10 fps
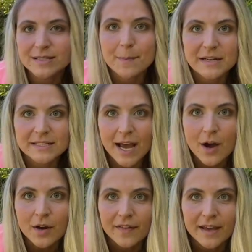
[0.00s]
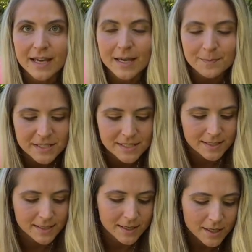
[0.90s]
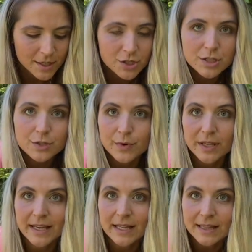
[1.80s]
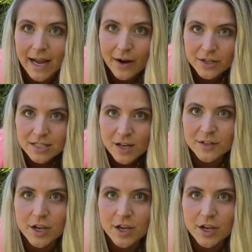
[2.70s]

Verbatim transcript: up and down on the hips. Just really allow yourself to